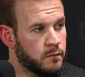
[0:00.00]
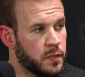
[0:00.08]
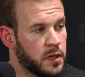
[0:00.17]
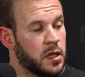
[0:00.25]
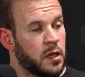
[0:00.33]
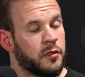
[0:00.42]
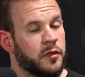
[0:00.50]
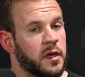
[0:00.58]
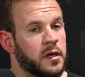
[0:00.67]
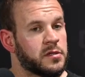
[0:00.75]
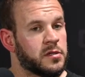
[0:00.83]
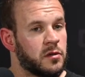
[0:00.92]
But the other thing
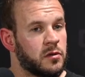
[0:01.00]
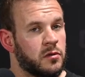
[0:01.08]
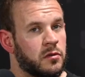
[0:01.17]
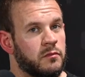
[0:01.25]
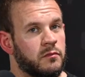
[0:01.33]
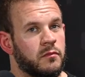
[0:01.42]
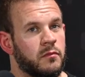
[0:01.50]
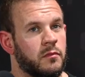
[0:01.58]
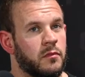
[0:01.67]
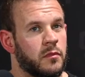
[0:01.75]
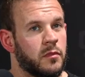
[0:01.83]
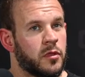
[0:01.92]
is too,
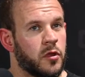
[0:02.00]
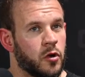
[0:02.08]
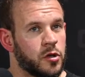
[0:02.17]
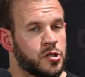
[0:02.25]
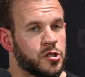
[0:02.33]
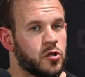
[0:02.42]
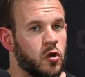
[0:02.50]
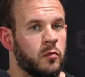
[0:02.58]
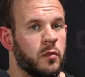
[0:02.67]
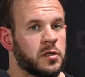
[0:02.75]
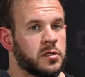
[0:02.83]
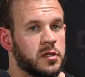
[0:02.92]
there is so
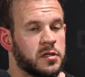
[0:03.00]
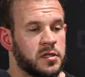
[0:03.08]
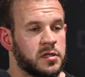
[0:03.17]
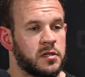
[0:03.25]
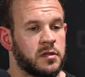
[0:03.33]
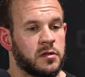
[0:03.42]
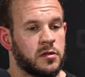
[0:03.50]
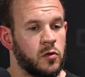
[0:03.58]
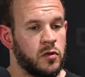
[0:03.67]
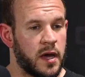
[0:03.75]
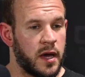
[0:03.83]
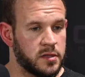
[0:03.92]
much. This isn't
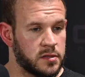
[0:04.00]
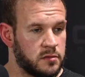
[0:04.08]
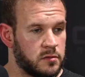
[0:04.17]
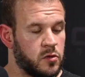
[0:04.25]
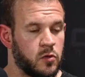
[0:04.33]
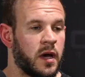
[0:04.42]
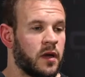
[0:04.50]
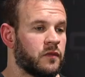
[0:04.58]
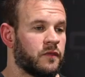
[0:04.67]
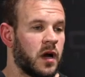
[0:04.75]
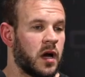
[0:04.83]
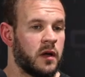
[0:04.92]
2000,
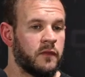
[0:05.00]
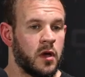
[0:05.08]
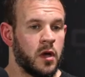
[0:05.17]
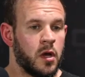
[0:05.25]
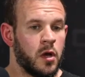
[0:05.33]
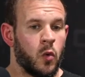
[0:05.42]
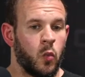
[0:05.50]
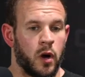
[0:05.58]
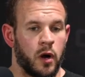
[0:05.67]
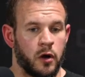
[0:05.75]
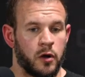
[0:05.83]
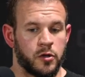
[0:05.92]
2005,
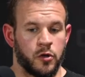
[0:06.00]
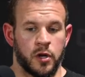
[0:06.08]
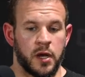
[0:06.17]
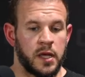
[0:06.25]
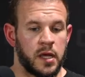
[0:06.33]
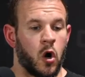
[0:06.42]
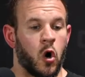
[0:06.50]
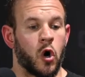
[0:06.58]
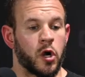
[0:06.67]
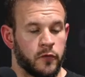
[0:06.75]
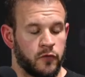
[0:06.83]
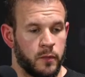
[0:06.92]
where you're getting all your
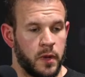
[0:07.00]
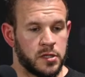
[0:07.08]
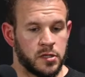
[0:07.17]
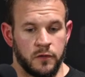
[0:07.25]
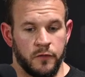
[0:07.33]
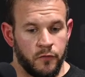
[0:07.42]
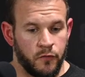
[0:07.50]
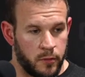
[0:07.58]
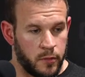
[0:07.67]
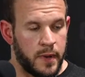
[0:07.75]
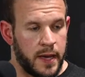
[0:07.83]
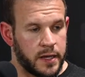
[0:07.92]
information from a
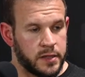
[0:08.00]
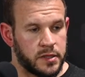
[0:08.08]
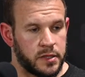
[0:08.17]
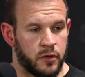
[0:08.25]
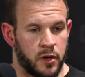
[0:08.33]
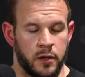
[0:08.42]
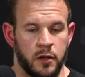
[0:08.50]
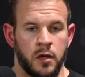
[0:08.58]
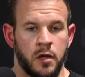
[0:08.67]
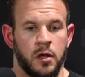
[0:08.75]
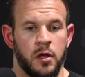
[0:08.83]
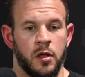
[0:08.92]
magazine, right?
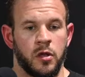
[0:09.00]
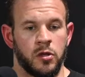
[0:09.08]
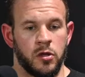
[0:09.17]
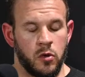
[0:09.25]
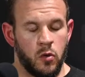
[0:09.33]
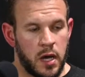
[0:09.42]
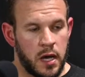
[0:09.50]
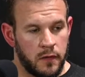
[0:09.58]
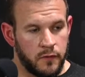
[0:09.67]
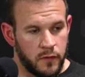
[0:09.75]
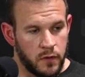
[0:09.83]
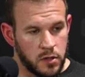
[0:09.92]
You have
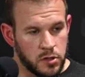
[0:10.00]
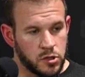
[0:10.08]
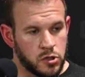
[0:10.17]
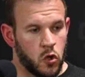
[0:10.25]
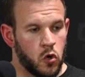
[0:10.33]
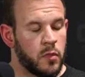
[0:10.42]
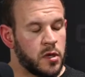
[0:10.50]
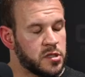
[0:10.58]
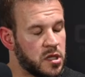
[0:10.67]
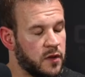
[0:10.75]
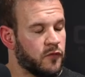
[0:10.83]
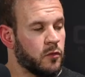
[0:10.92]
so much
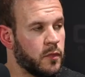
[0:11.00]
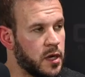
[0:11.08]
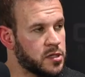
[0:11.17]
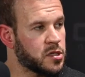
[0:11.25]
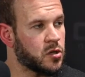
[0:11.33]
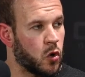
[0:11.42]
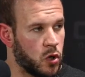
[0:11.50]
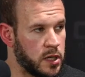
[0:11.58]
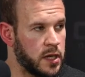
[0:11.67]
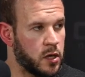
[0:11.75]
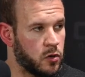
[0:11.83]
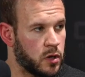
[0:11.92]
information on the
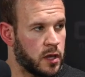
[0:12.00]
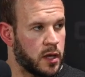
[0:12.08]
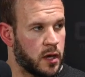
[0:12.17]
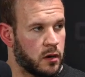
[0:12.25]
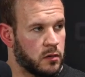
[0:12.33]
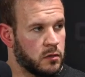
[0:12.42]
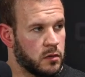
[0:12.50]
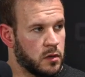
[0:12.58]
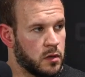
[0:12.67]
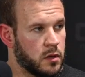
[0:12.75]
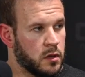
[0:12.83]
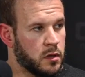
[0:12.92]
internet now.
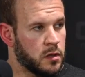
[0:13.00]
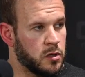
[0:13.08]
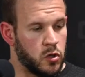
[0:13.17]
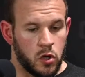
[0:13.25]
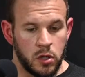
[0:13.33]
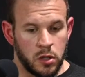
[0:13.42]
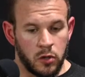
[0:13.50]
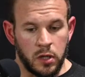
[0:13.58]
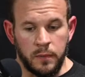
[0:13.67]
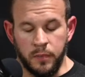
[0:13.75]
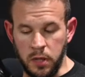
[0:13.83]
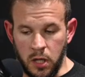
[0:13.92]
You can literally
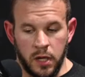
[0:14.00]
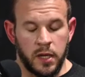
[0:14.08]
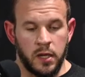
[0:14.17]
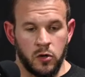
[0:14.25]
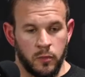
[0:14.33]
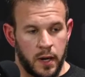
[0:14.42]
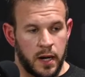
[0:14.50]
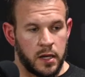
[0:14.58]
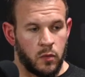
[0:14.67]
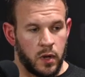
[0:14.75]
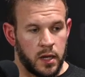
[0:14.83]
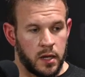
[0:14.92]
plug in your body
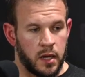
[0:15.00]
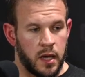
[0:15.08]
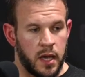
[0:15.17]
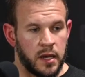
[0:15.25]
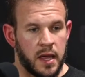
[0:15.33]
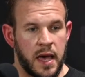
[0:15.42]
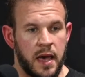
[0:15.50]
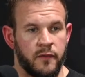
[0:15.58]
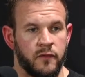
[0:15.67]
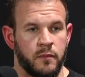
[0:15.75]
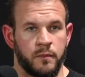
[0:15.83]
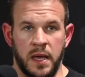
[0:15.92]
weight and have
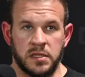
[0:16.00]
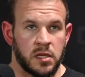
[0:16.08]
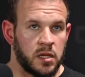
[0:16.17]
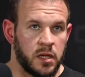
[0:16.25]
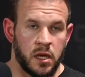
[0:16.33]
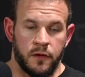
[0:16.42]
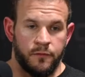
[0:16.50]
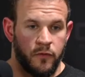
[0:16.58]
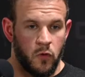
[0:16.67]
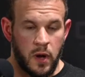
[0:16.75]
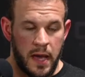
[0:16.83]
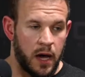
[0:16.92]
basically a full
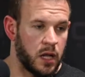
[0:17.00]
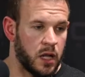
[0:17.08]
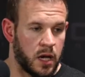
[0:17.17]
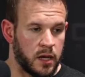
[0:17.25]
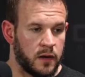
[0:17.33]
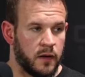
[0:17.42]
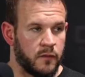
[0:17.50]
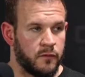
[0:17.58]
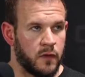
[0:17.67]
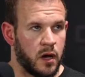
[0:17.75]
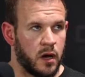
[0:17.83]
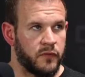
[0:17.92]
outline of
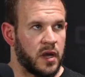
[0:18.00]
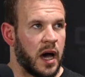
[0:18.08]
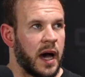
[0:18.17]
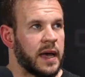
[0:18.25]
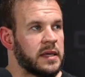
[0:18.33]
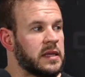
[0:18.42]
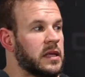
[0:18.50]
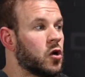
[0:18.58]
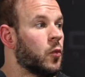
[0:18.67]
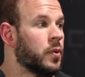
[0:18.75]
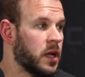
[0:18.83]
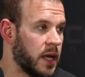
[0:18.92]
an ideal
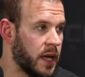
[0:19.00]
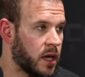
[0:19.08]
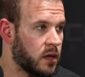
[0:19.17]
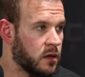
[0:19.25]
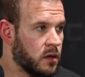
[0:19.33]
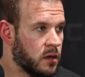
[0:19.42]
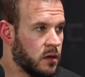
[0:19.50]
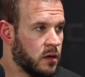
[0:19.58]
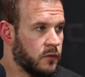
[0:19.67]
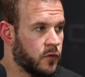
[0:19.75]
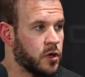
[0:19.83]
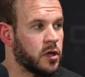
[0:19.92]
plan
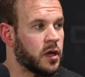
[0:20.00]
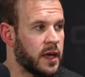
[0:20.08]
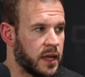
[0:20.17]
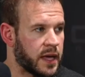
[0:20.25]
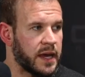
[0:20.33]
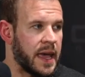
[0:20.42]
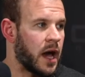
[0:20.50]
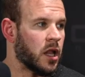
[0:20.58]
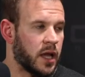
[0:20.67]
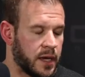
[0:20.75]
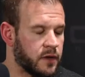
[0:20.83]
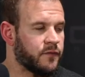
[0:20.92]
for you to, like an
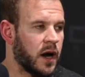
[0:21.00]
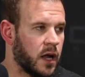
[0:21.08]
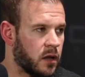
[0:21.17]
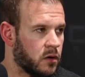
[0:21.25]
outline to follow.